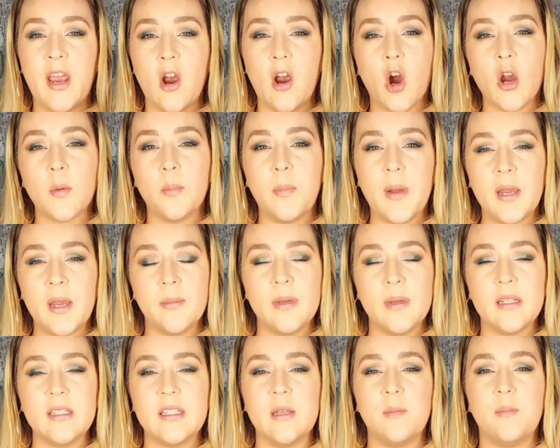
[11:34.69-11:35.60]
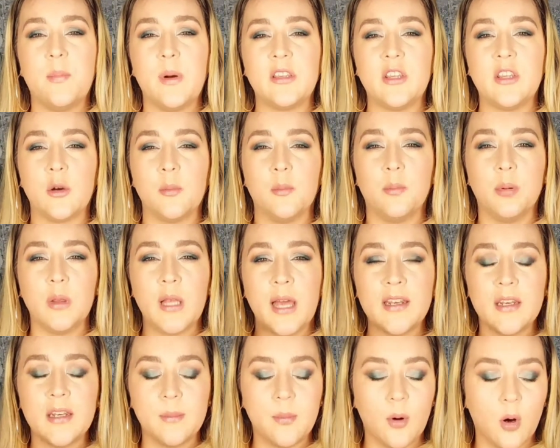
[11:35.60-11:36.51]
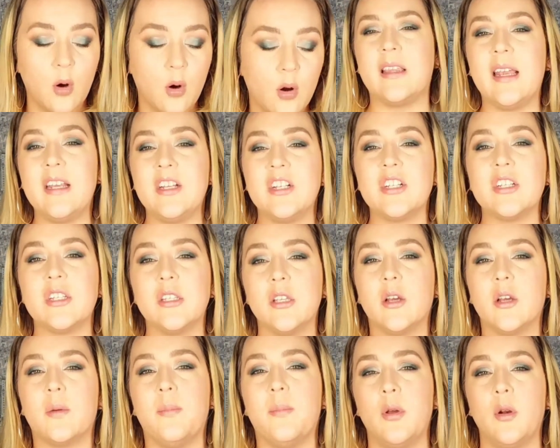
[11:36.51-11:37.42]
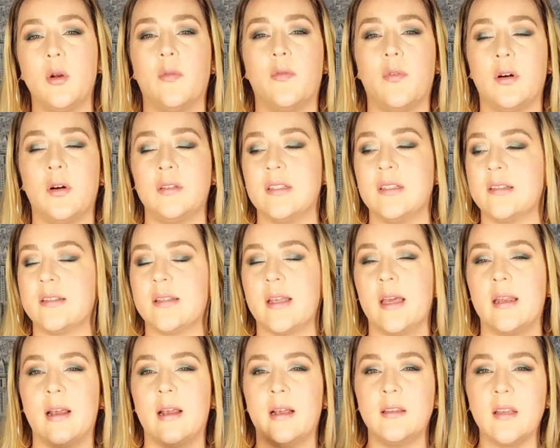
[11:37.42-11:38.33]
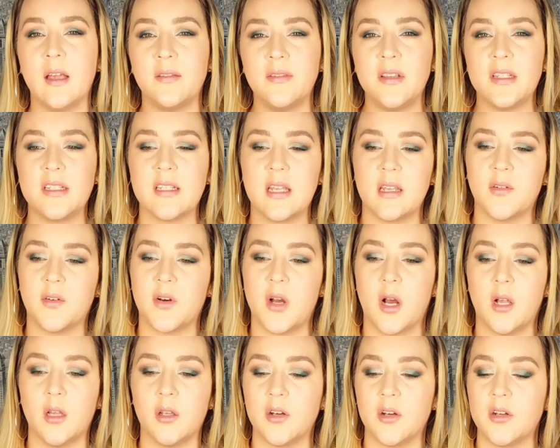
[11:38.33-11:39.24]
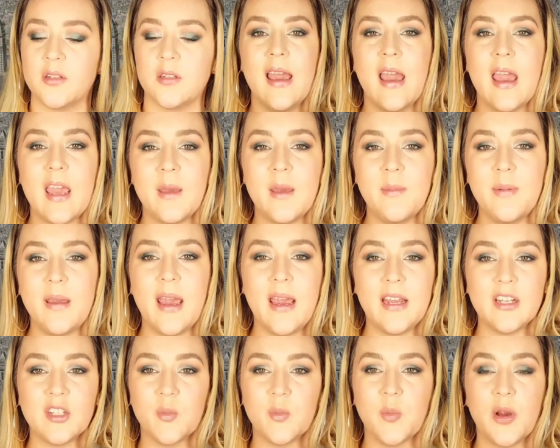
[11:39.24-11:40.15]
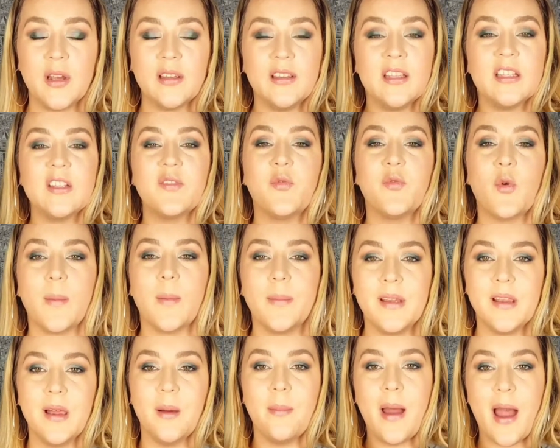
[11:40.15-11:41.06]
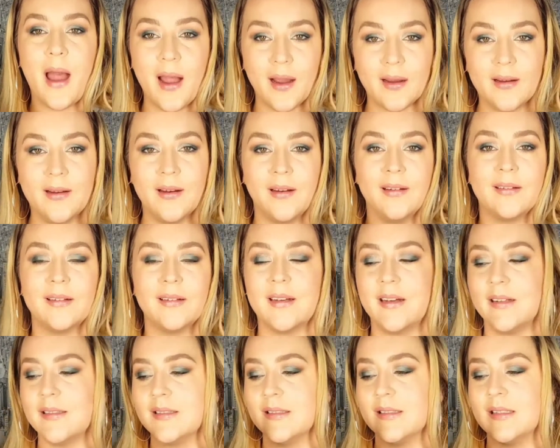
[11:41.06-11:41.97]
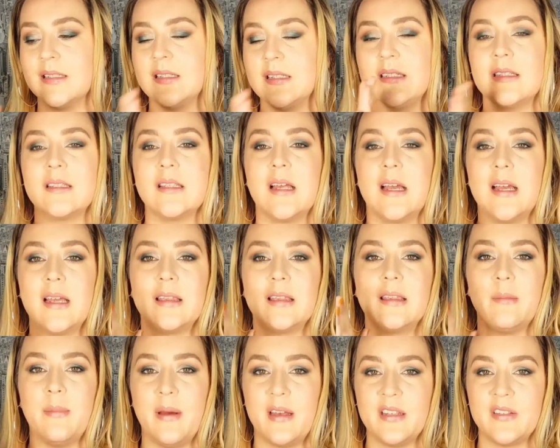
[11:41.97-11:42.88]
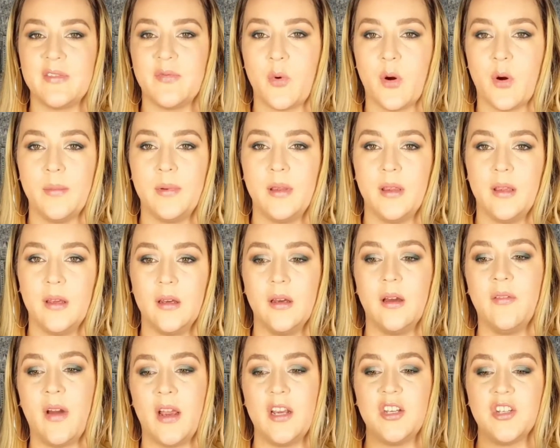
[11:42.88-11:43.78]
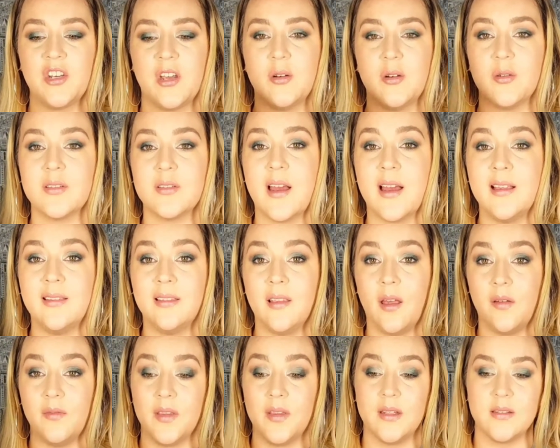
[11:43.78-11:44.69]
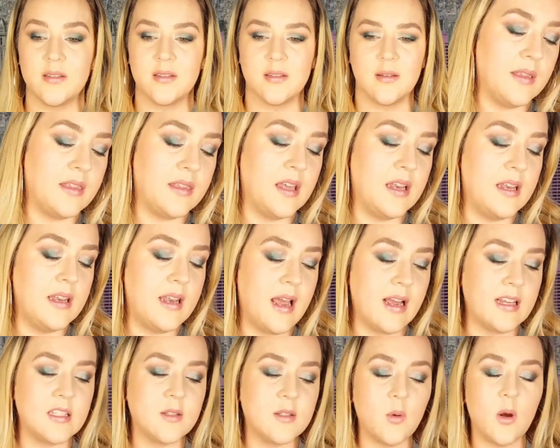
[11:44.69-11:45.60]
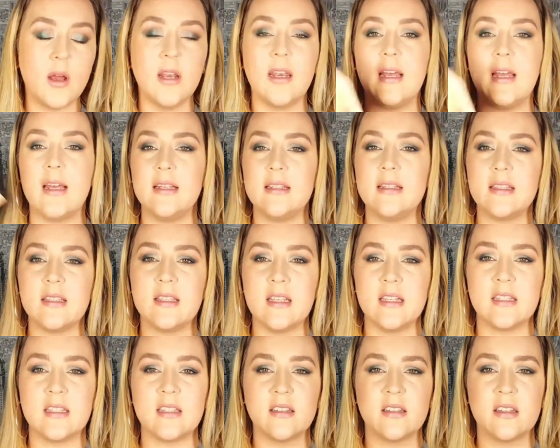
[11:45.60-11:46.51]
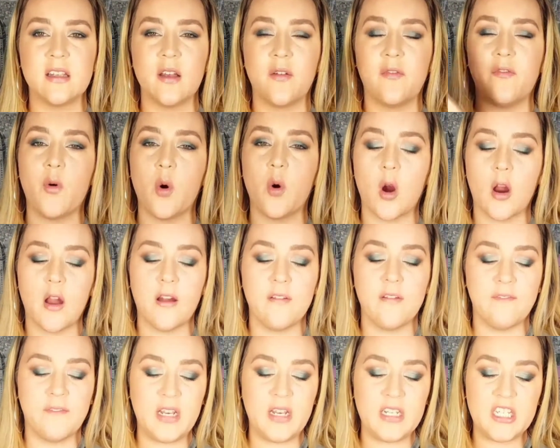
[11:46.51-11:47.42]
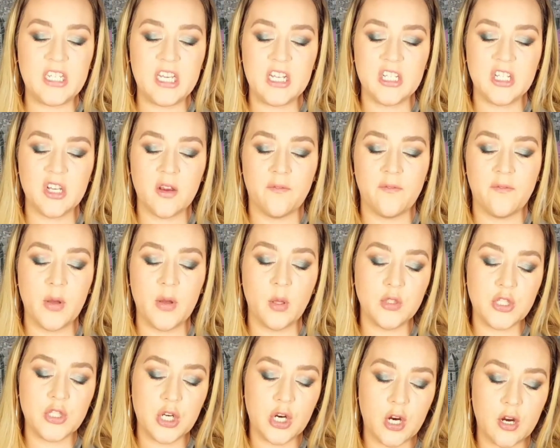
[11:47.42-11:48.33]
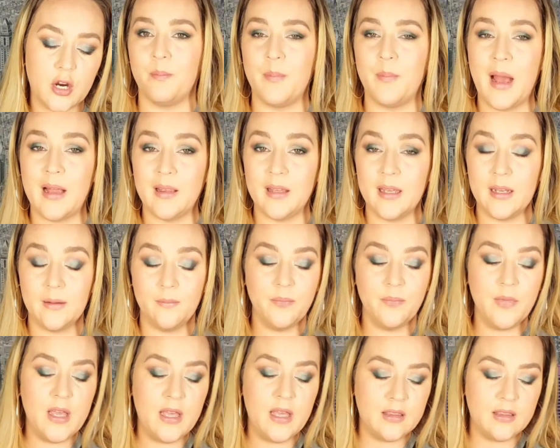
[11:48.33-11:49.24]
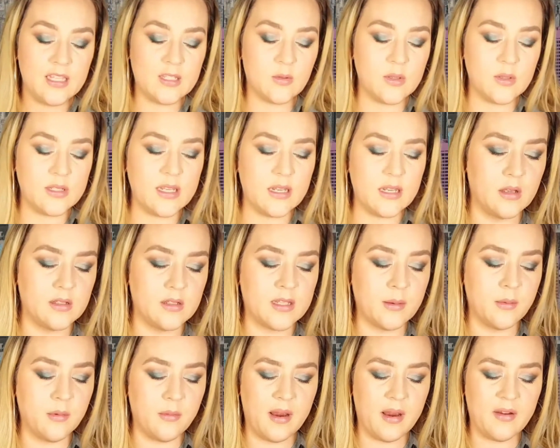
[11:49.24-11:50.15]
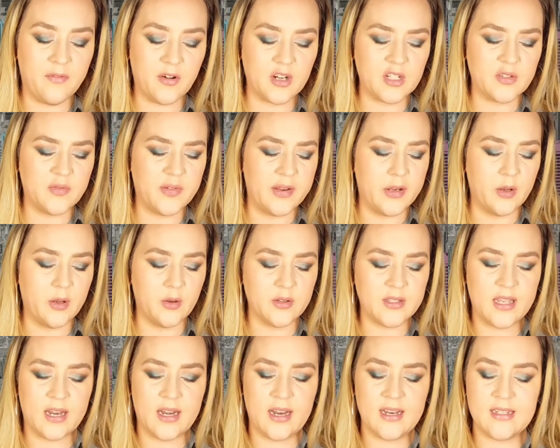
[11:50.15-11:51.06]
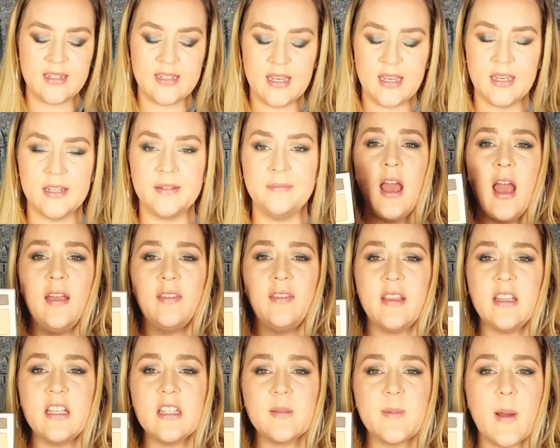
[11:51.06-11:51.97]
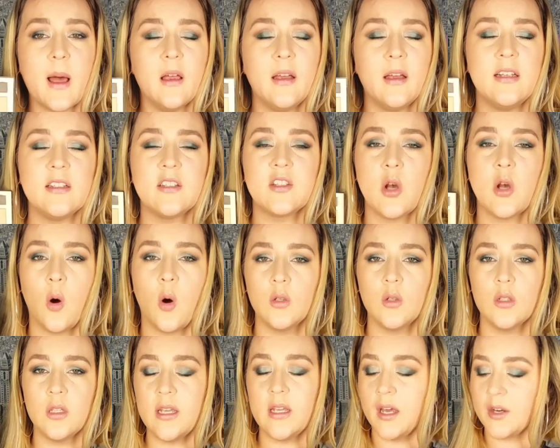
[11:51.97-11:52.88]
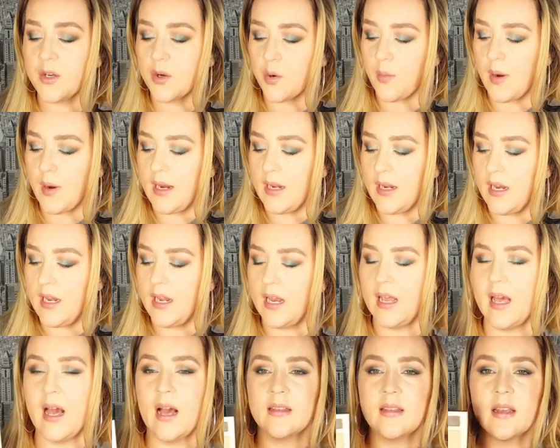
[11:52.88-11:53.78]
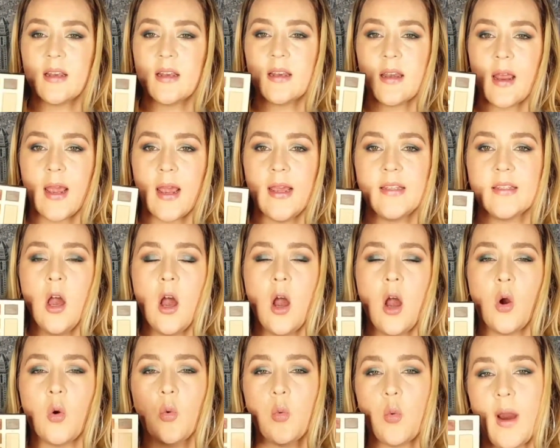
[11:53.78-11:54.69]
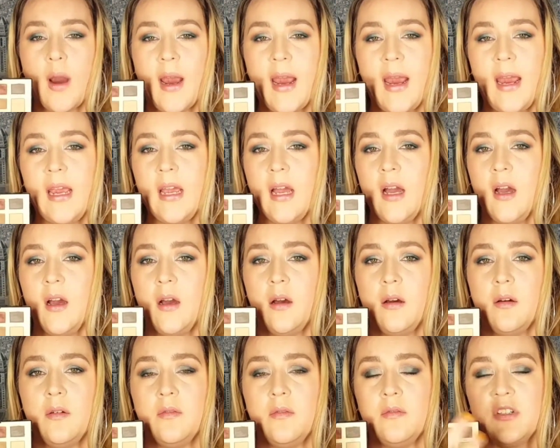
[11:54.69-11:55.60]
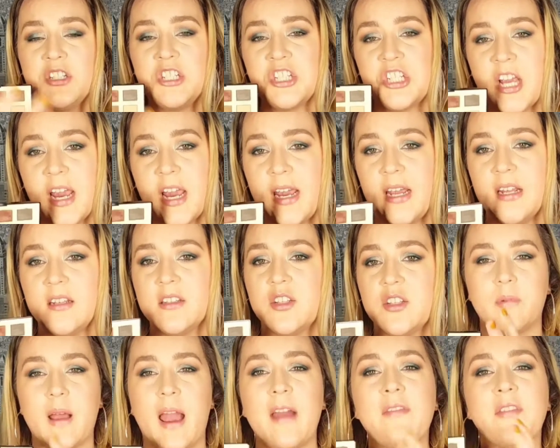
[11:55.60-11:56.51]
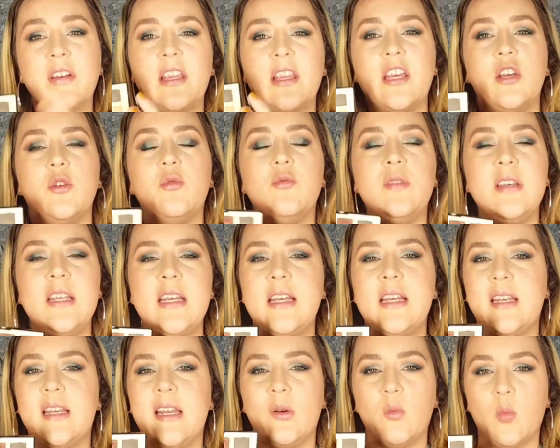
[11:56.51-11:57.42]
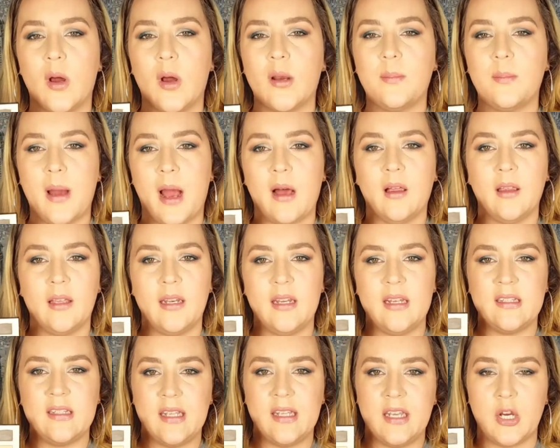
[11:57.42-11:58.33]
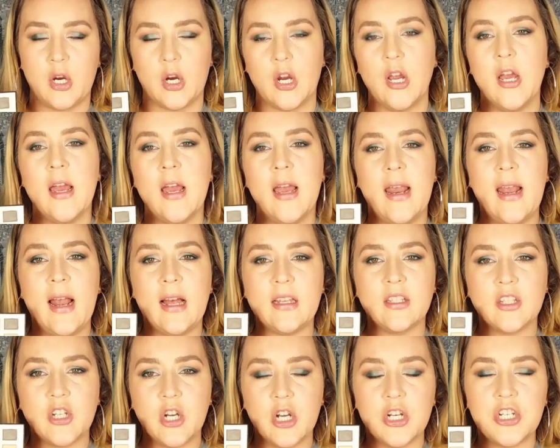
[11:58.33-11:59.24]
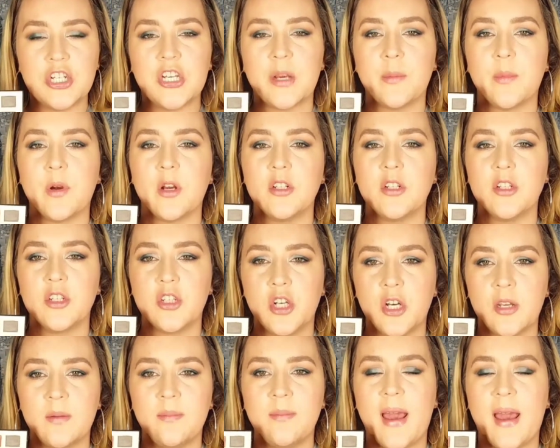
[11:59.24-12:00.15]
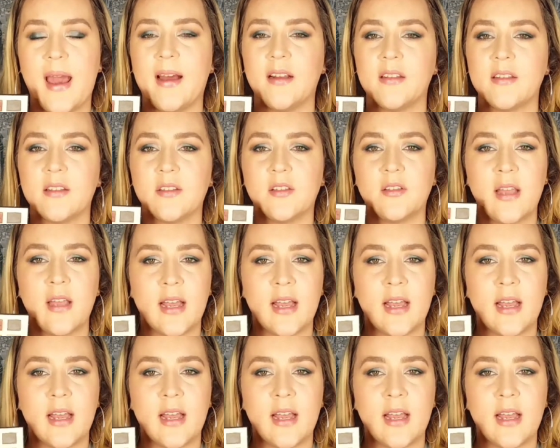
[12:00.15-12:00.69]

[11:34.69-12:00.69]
They are pigmented, but they're blendable. They just look beautiful on the skin. I love this set of colors. ABH, bring this formula back because this is like the best formula of eyeshadows. I love this. The next one is this Sephora Vintage Filter palette. This was in some of my first videos that I did. I think this palette is totally underrated. It has a nice array of shades. Everything you need in one palette is here. It has good shimmers, good mattes,